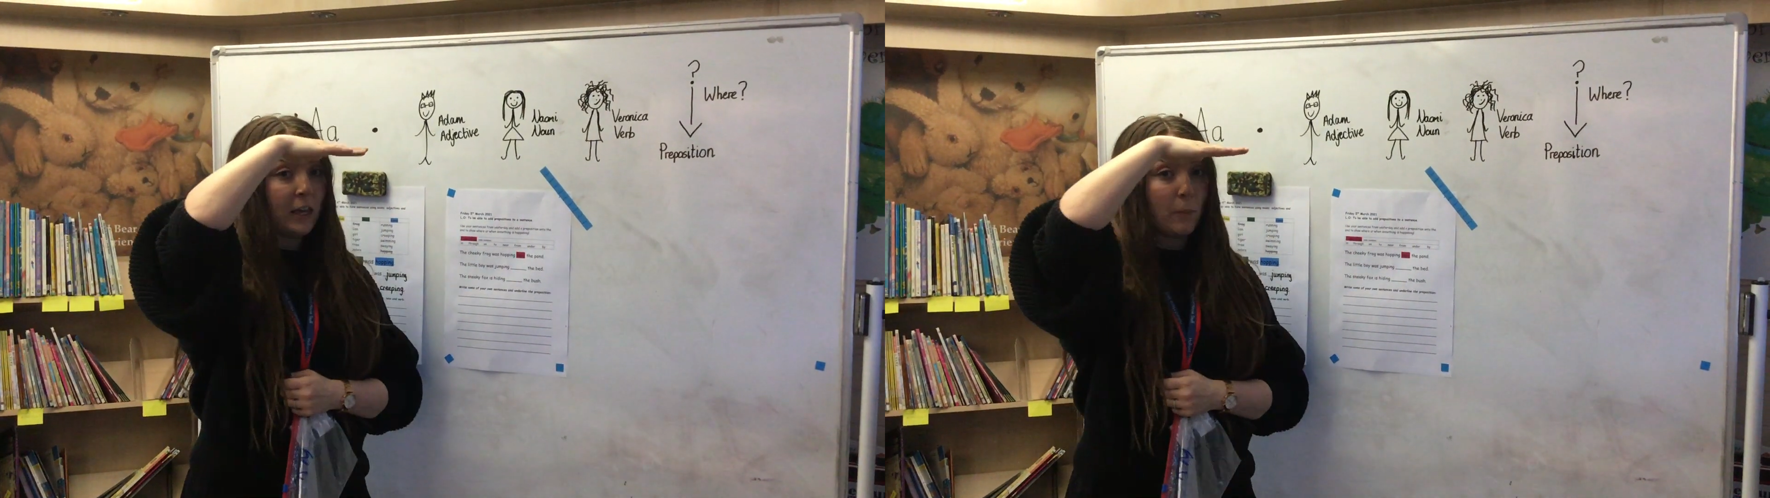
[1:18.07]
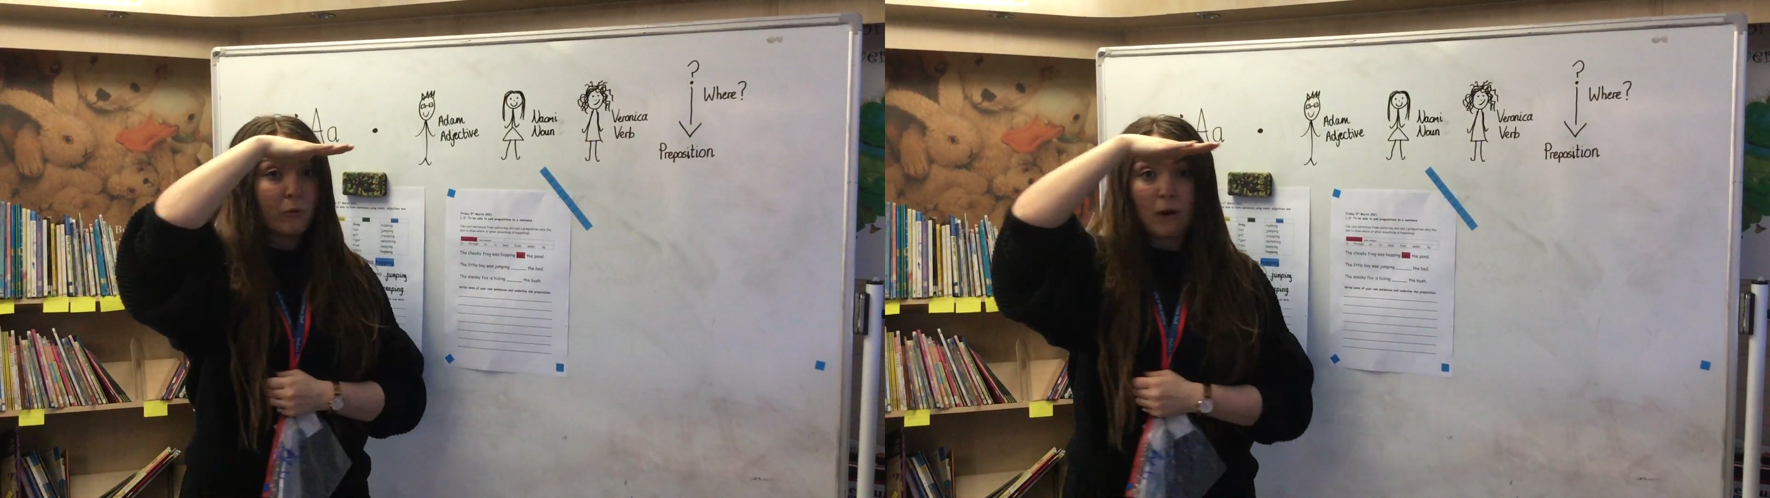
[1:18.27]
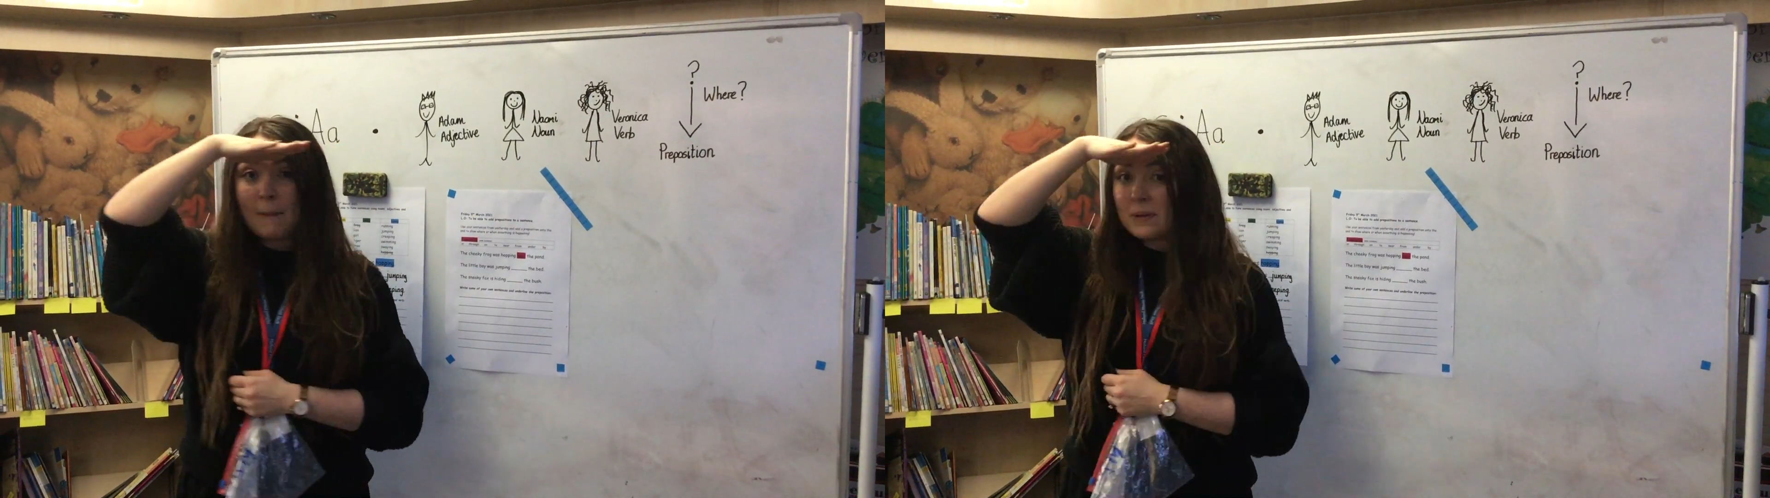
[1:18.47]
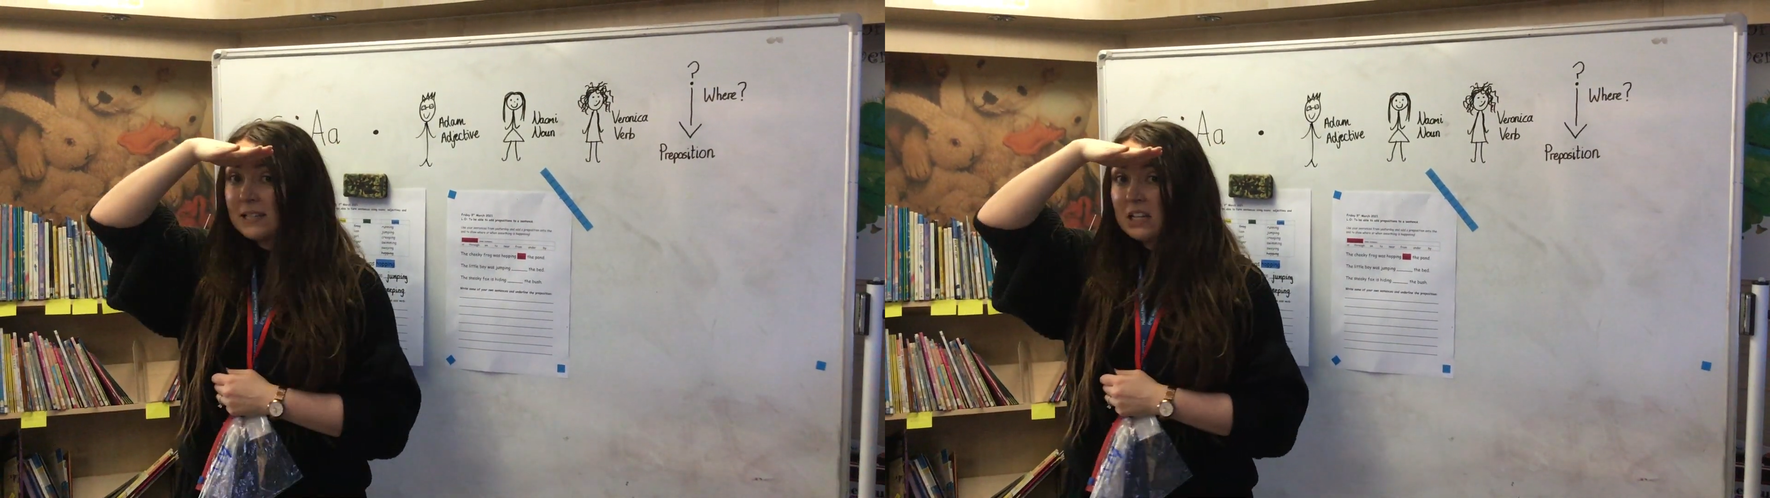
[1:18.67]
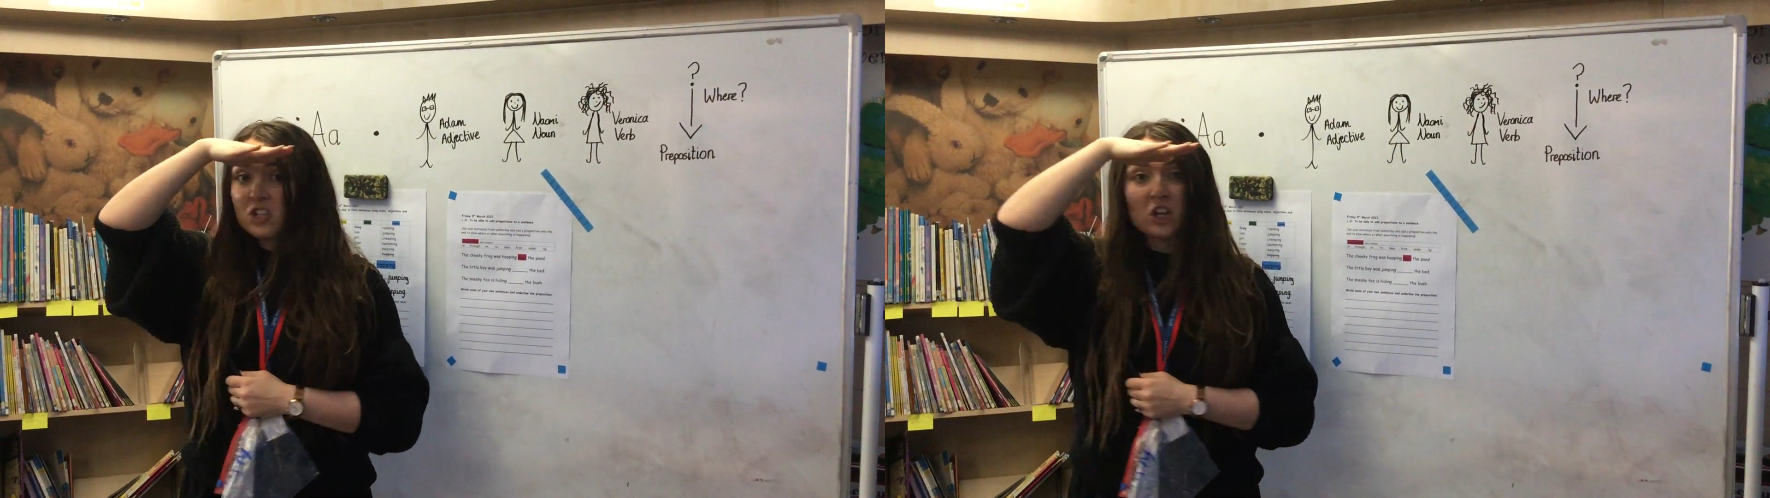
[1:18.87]
A
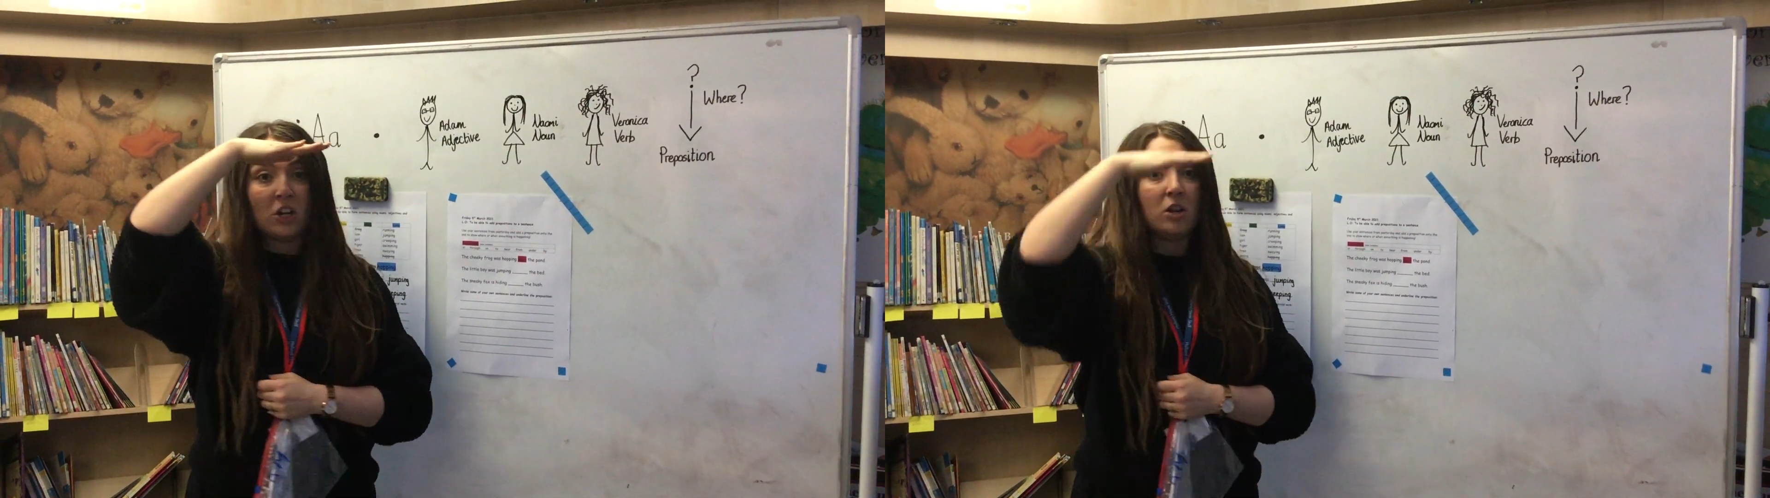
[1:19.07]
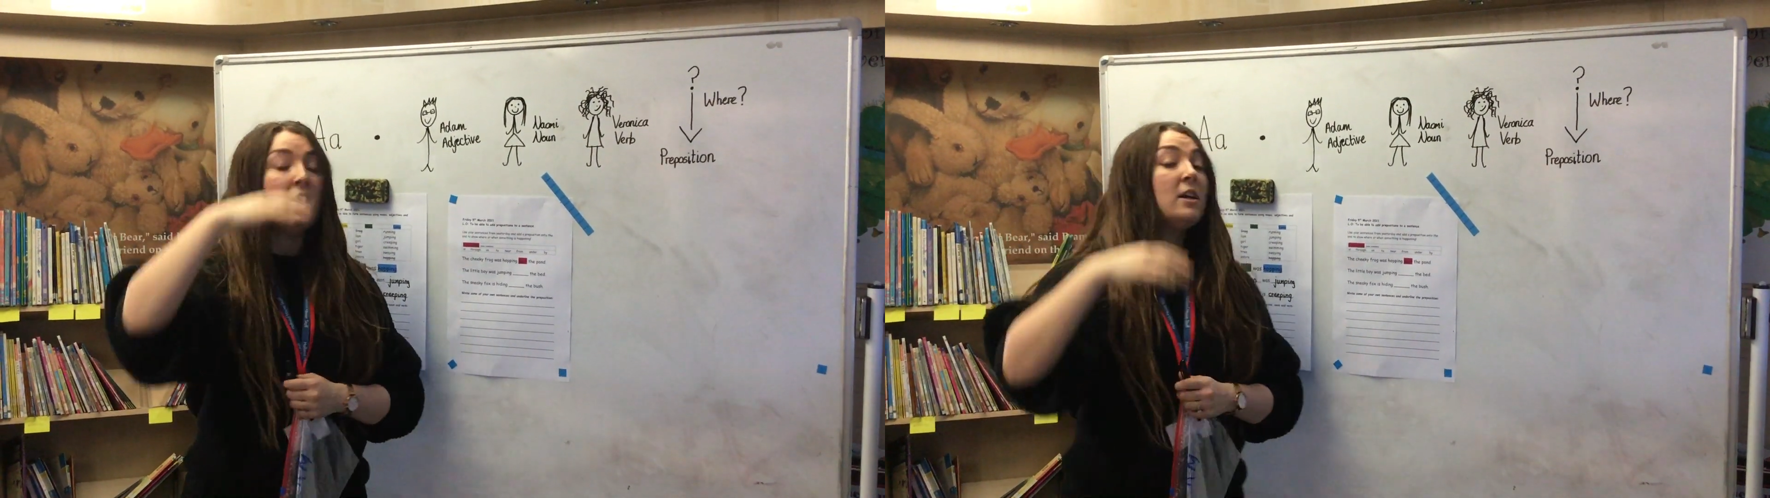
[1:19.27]
preposition